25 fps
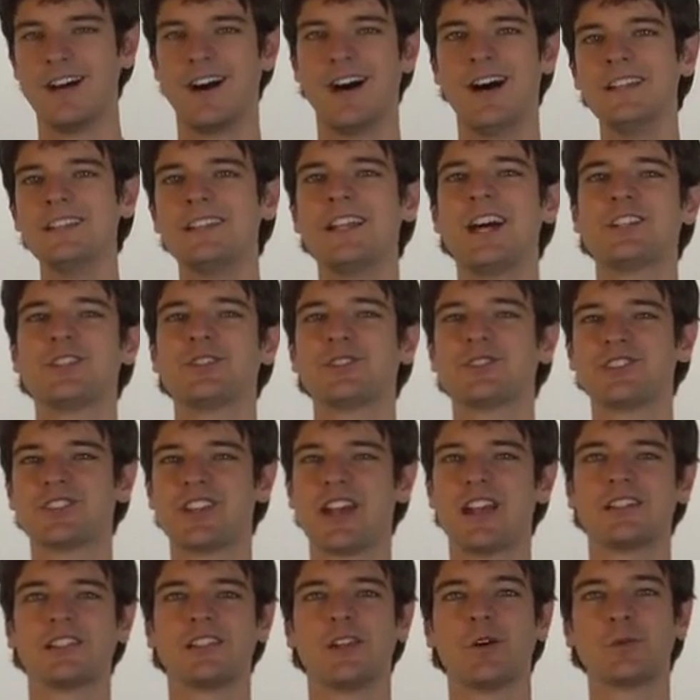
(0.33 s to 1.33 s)
Unlike your
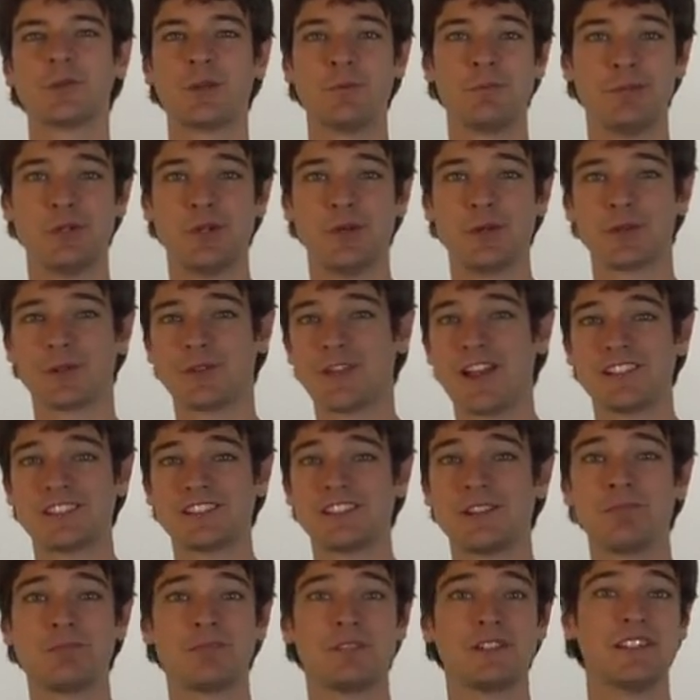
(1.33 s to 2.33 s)
standalone computer that
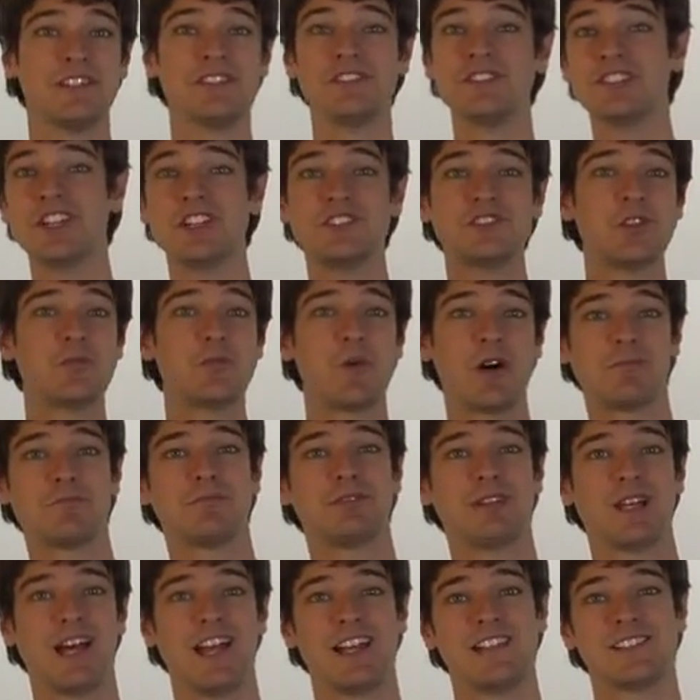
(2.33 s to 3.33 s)
simply sits in one
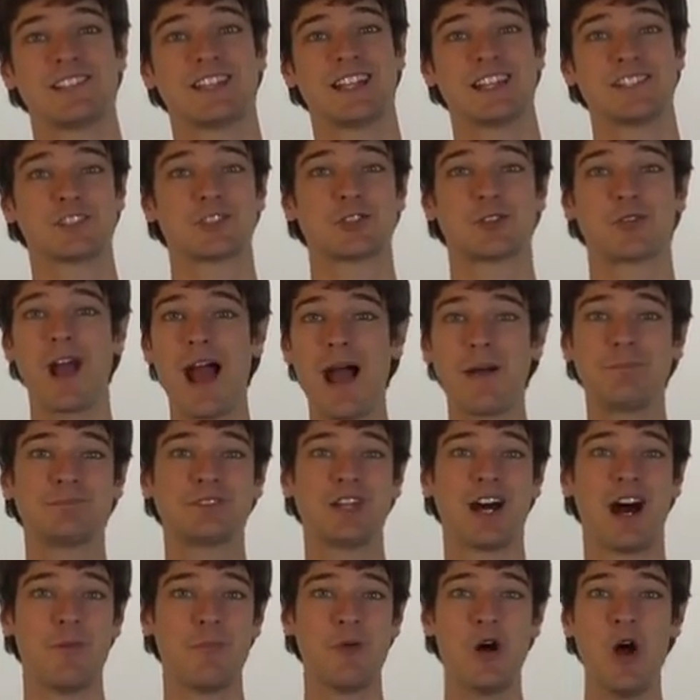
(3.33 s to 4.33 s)
place and gets crapped
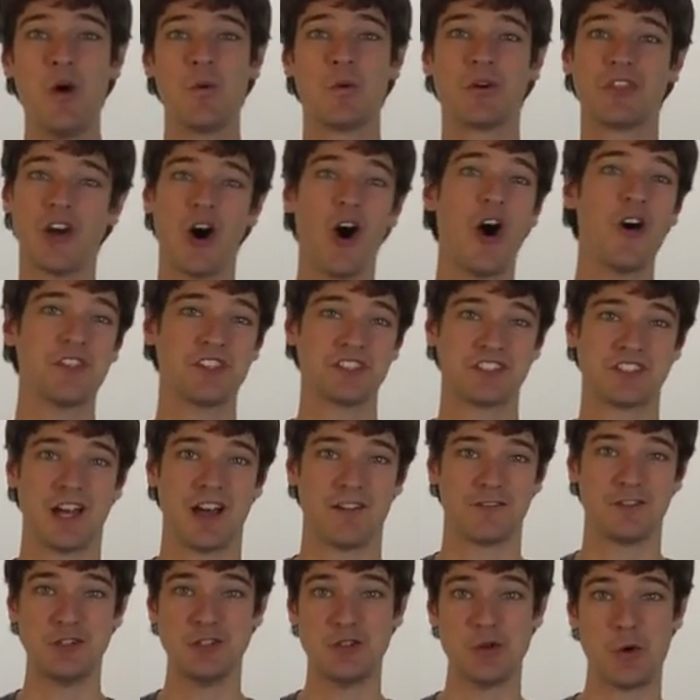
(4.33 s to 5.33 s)
up with all the
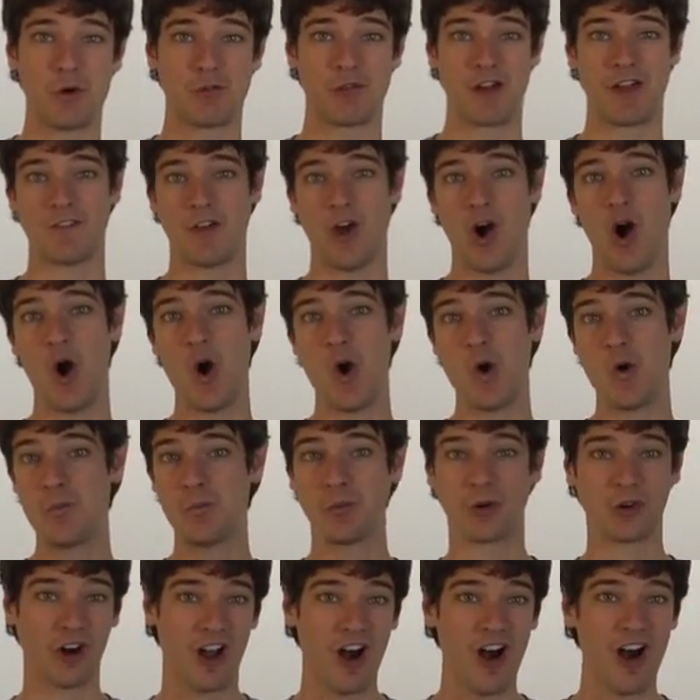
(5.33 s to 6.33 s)
stuff you do around the home or